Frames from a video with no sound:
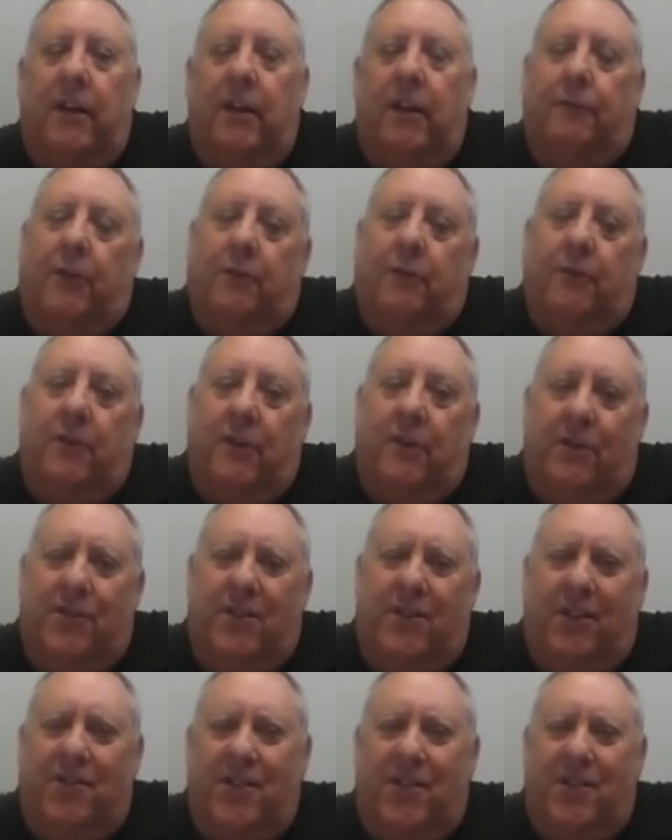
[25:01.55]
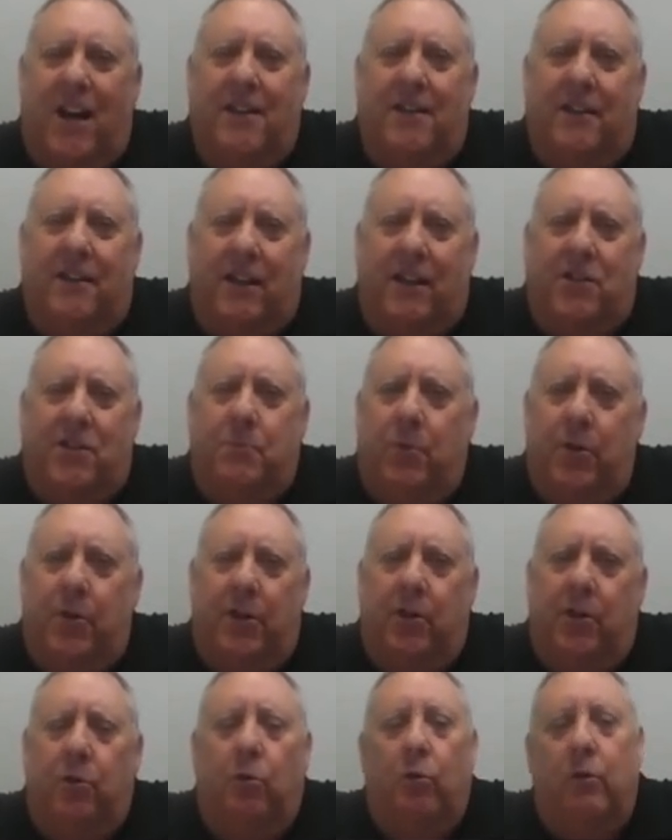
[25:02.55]
And if you decide that that's
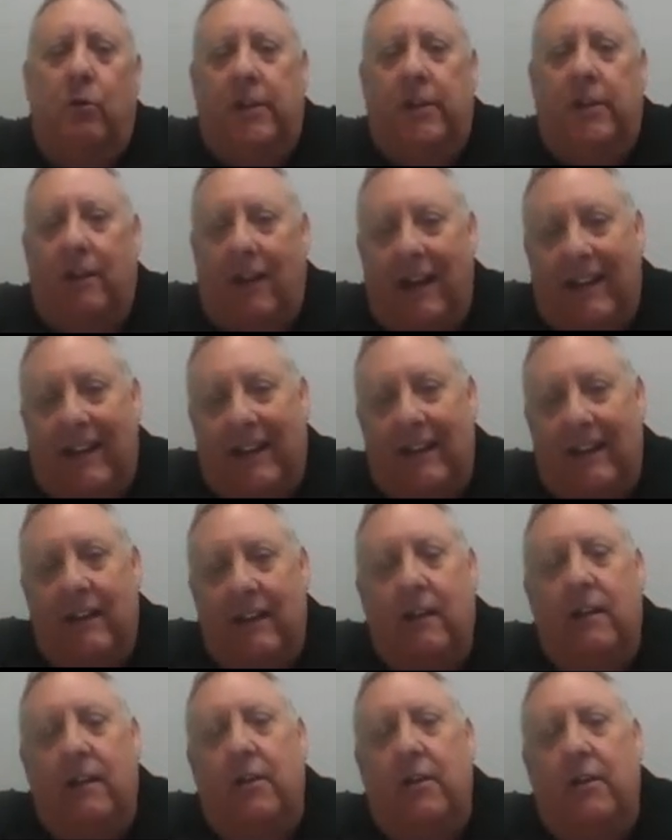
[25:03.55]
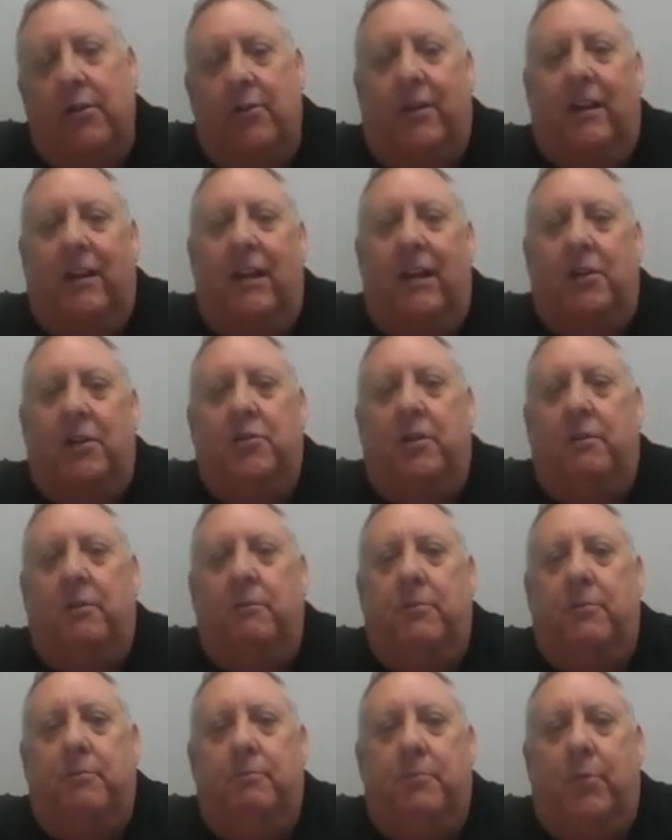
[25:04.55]
pretty cool and you like it, you can
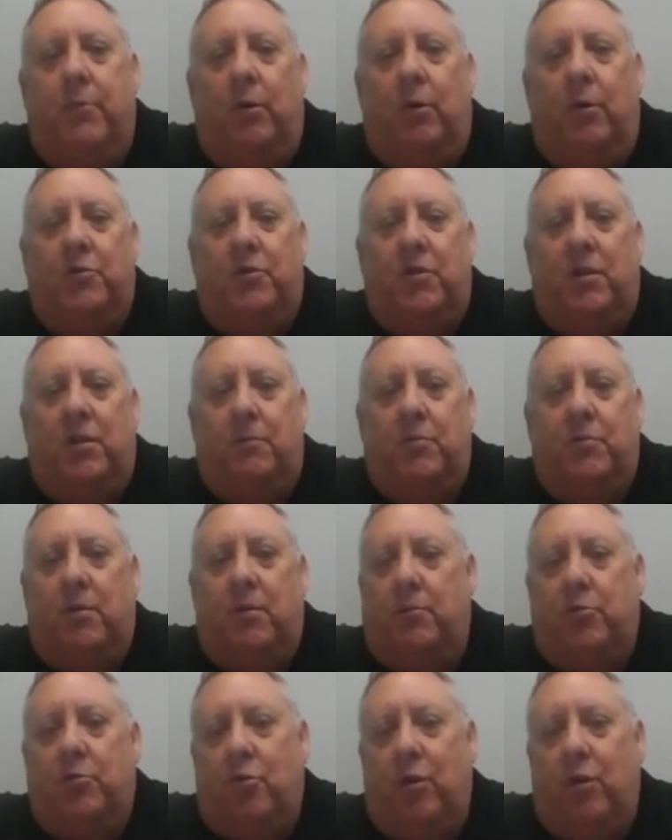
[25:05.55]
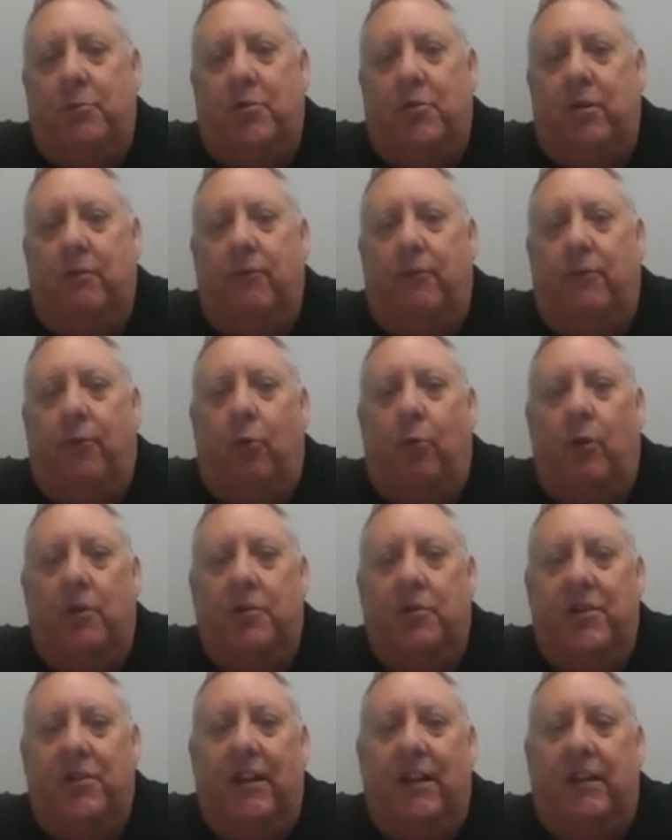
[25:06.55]
actually purchase a subscription for
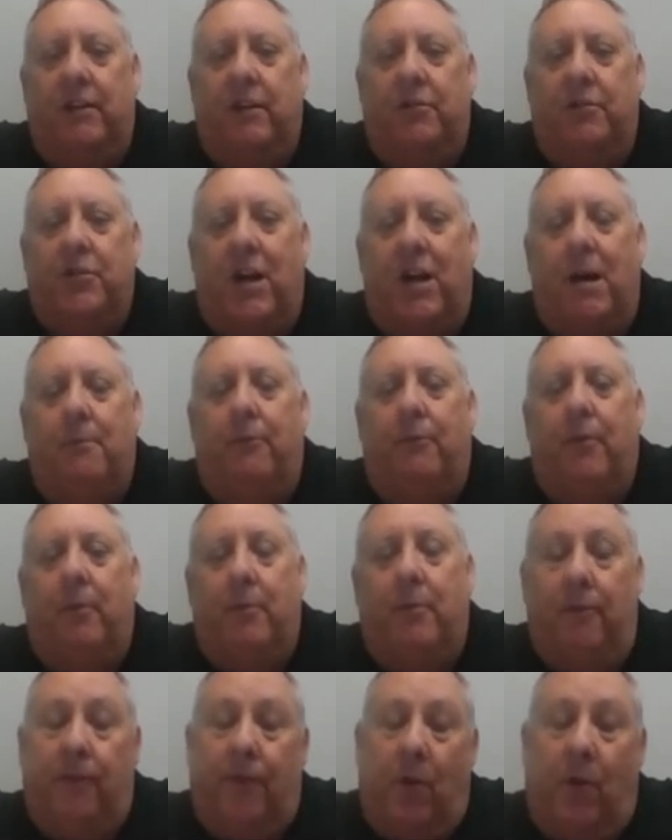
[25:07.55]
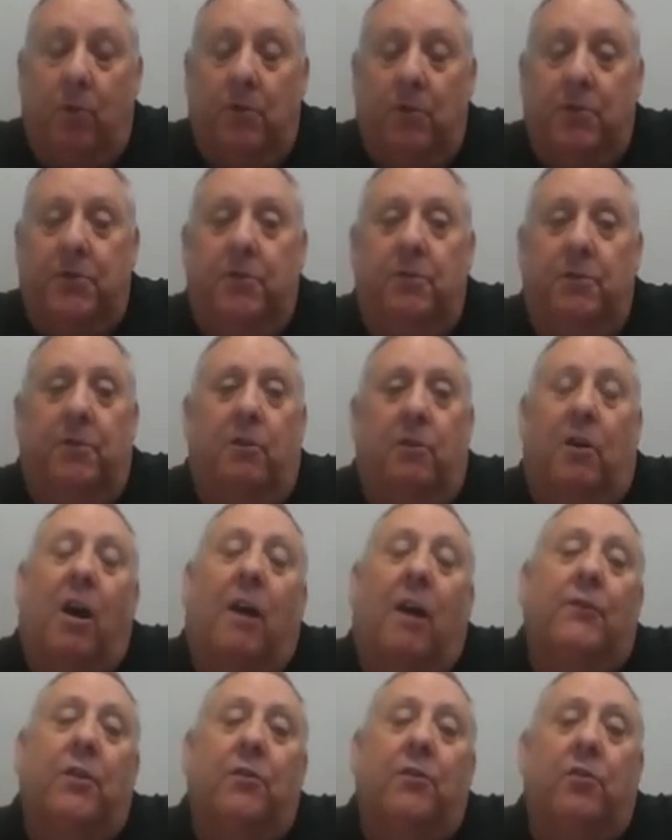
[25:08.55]
sending the job from your phone to your
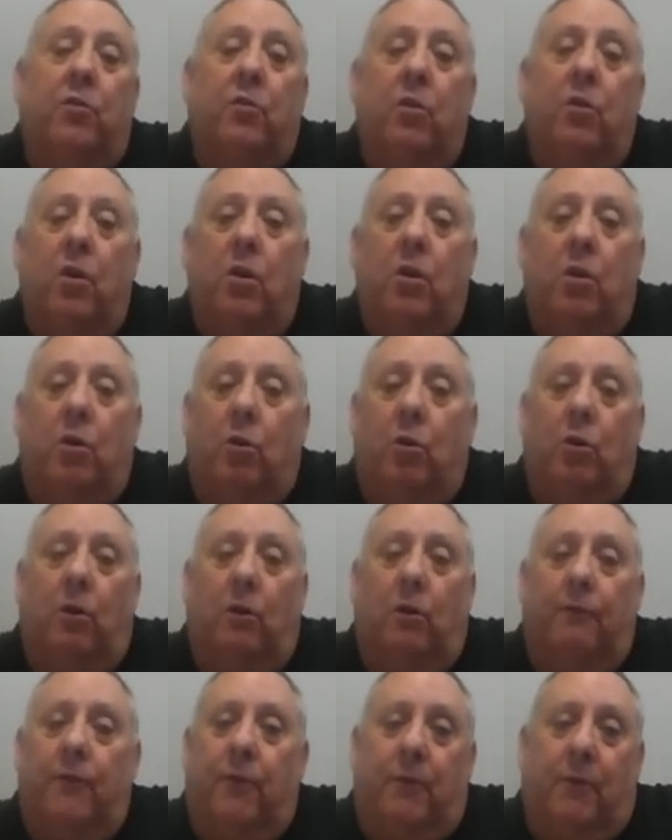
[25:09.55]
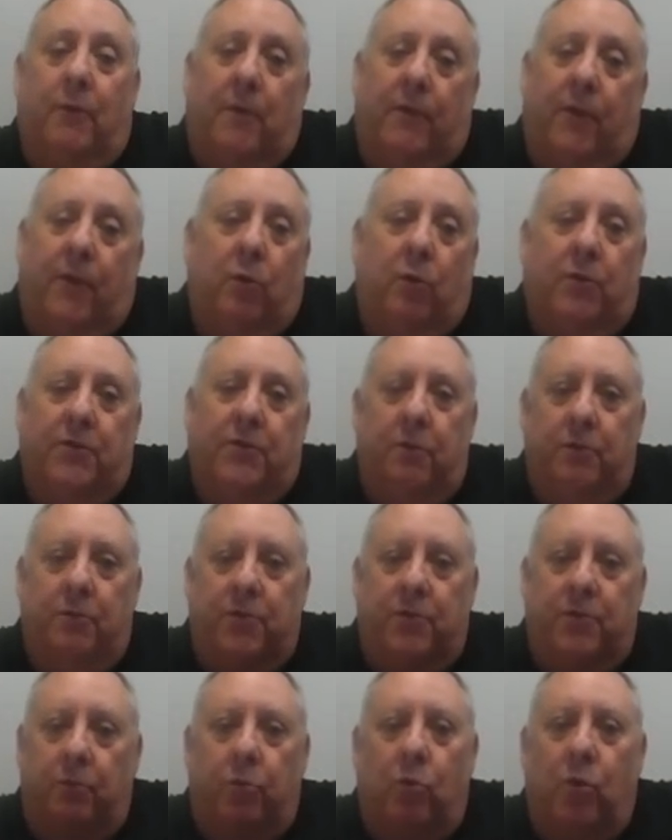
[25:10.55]
office or from your phone to
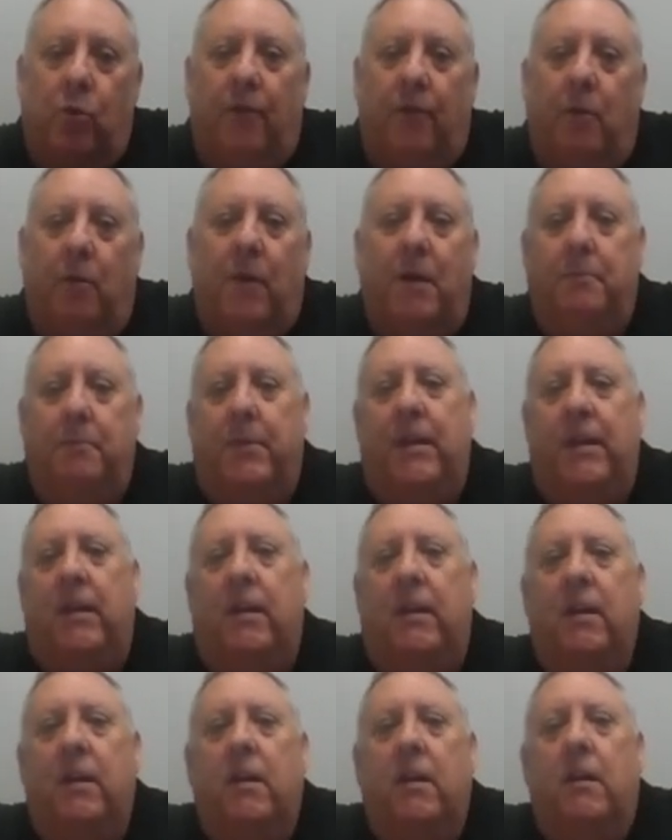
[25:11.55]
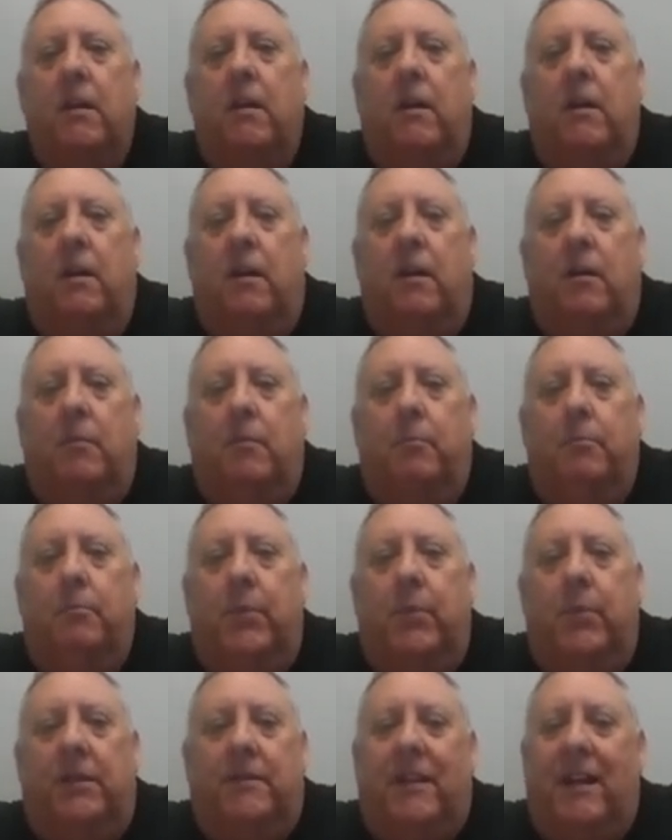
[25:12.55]
whoever it might be.
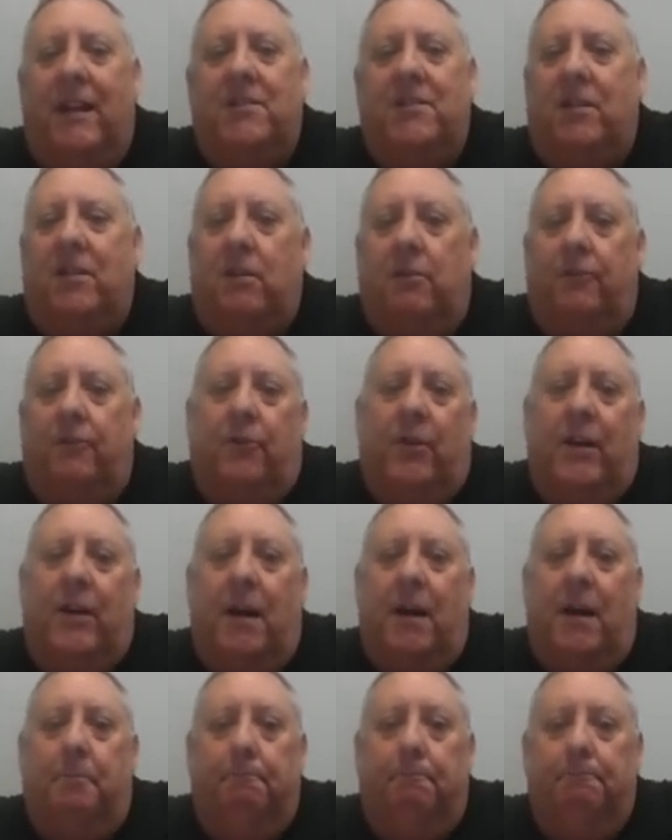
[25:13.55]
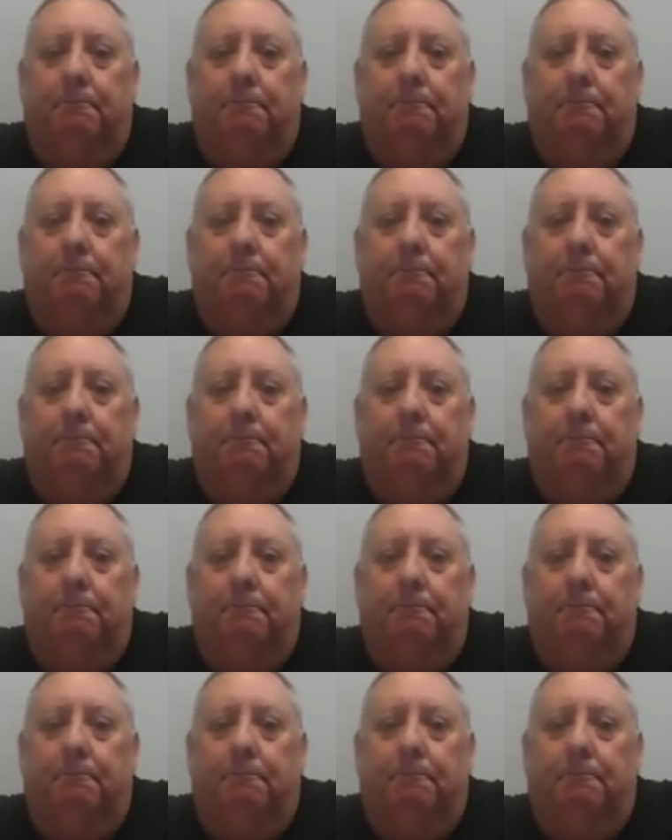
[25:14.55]
But that's another free app.